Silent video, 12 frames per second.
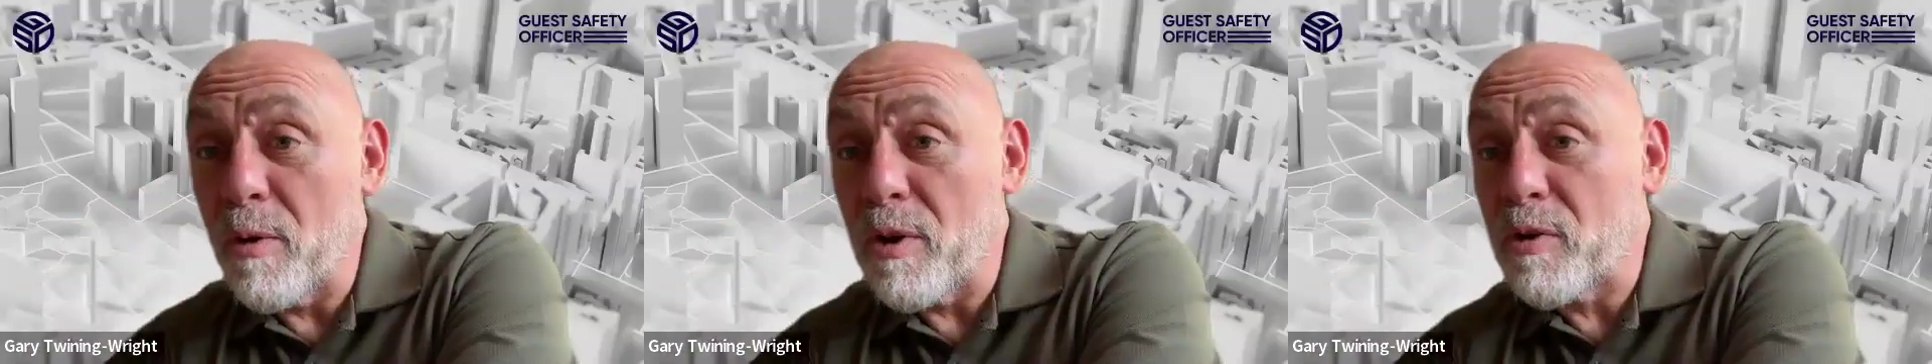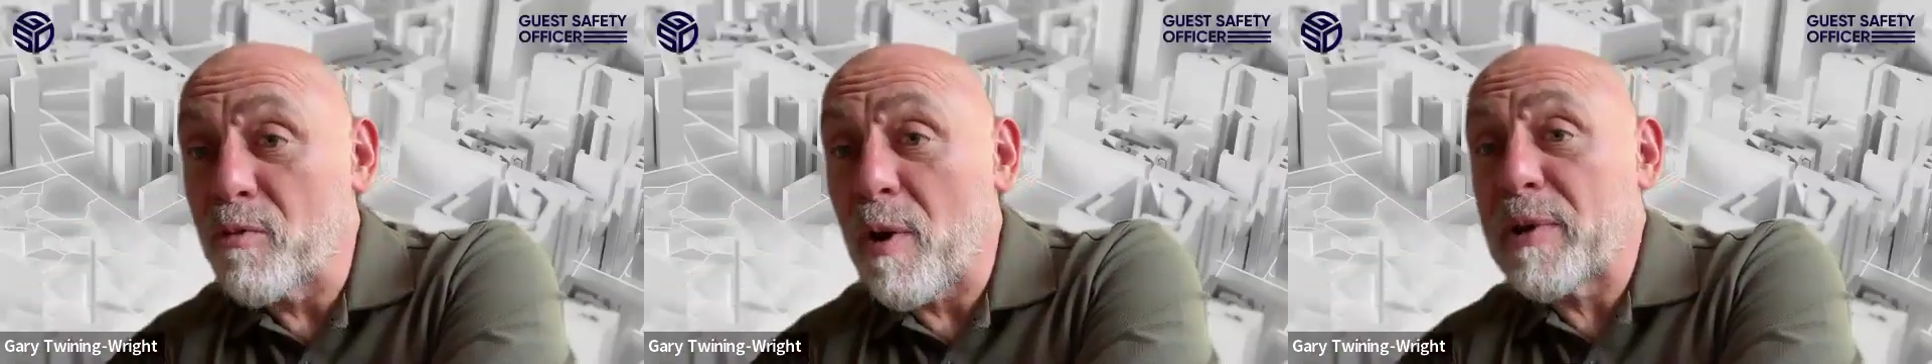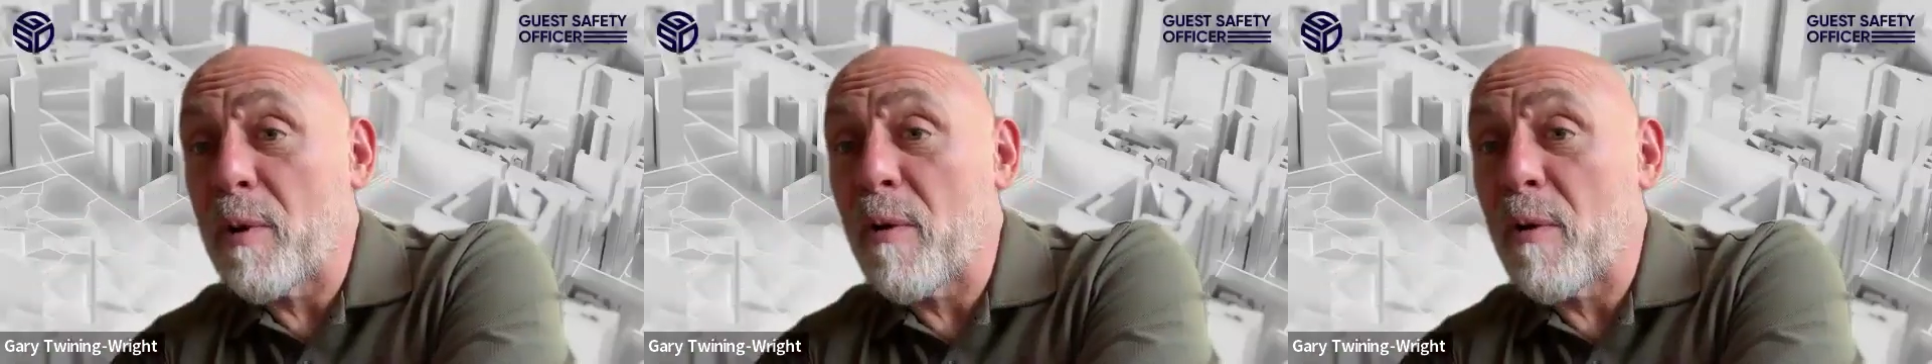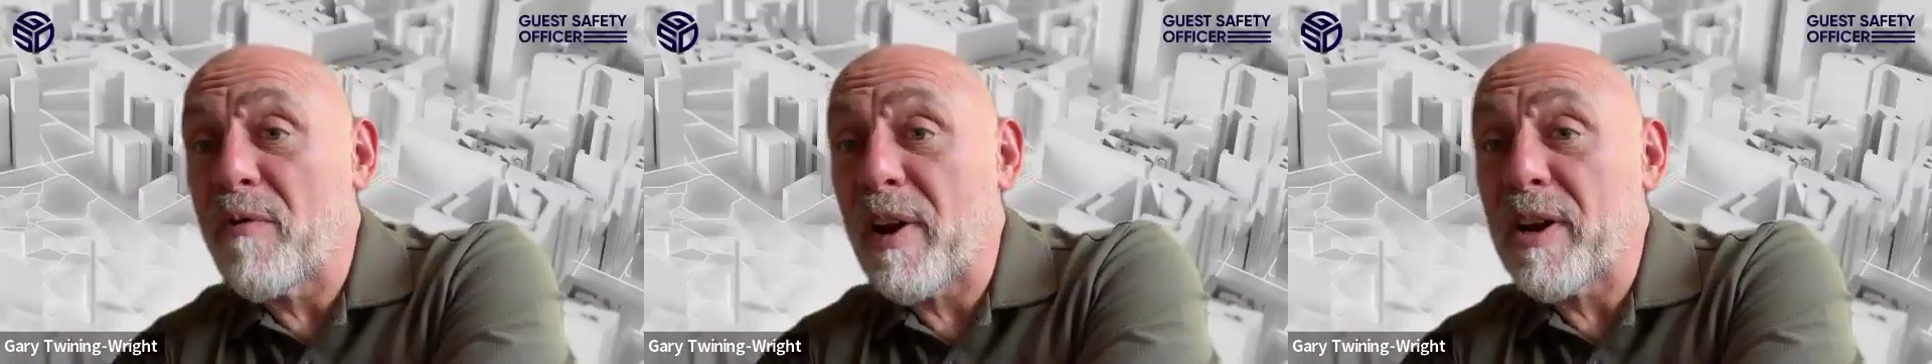let's wrap this
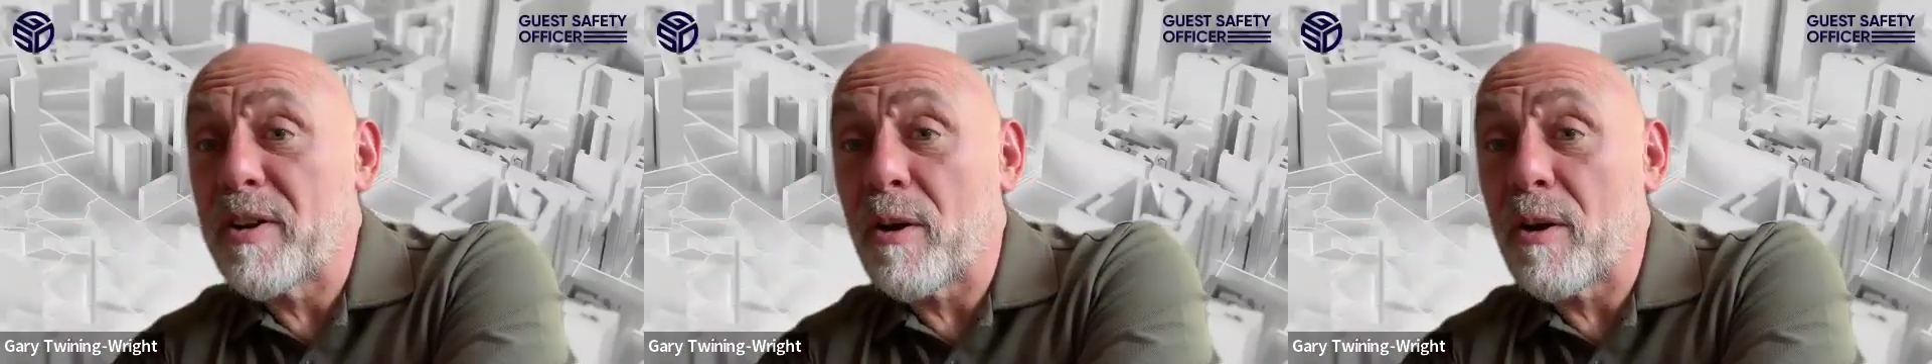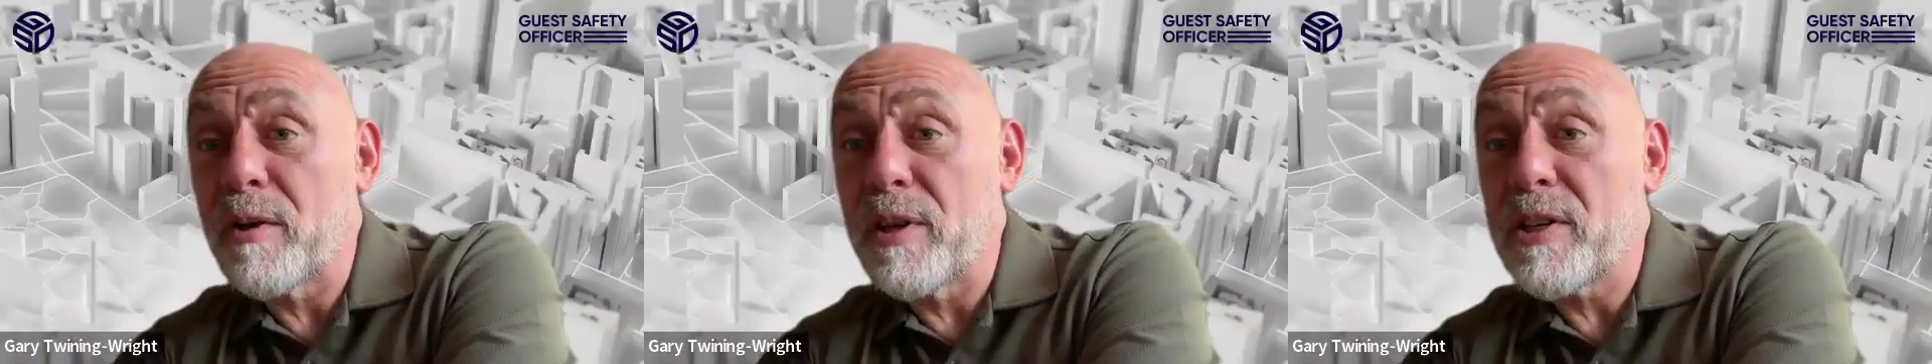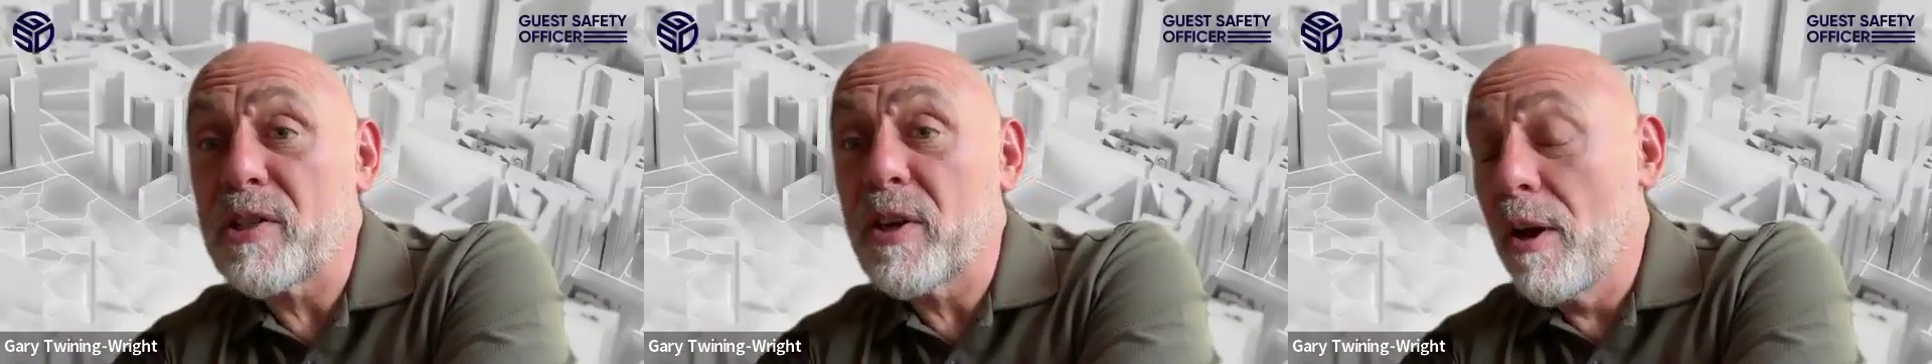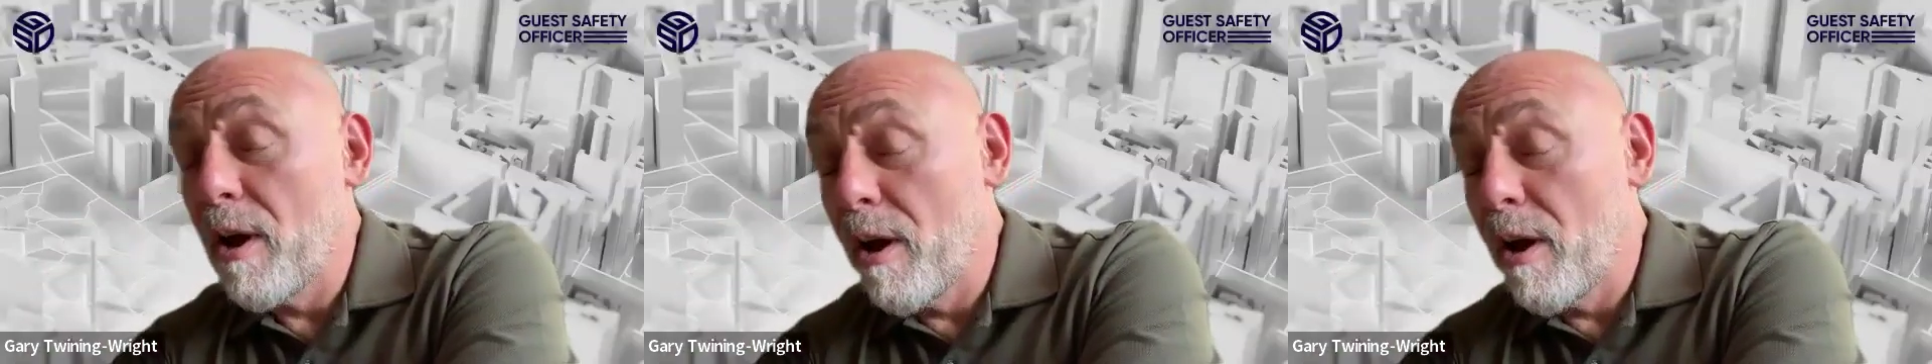up. Thank you, Doug, on this.